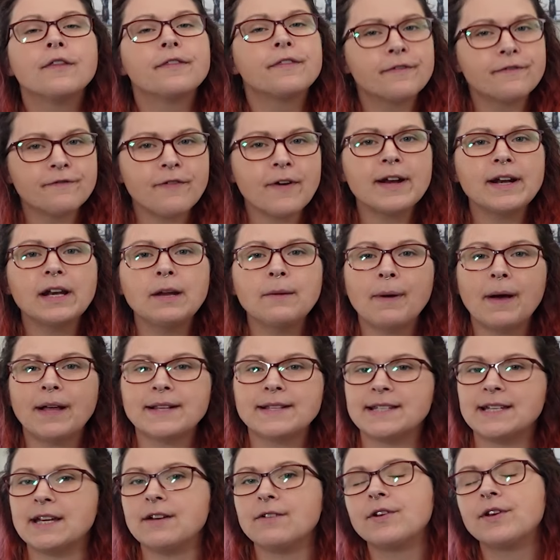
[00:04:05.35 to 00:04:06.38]
the friendly
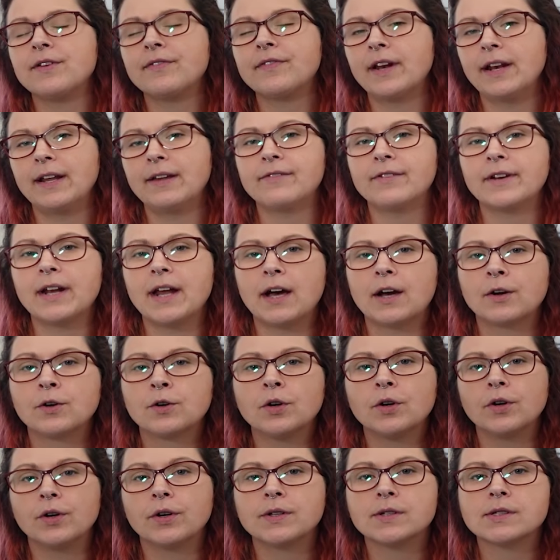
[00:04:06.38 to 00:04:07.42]
bacteria that live in our
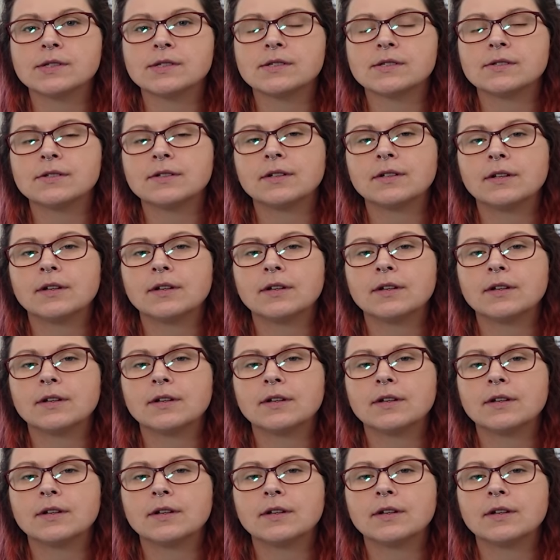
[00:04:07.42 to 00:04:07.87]
gut.